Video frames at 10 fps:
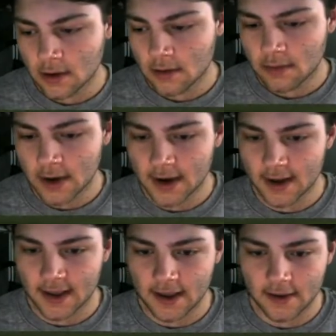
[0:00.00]
Probably
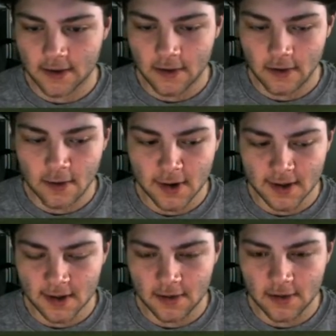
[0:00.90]
gonna take till 2
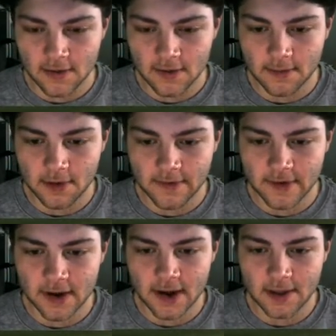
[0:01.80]
unless he just throws it
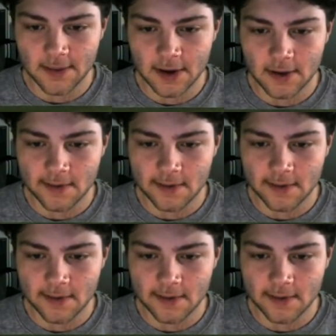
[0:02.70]
perfectly down the middle.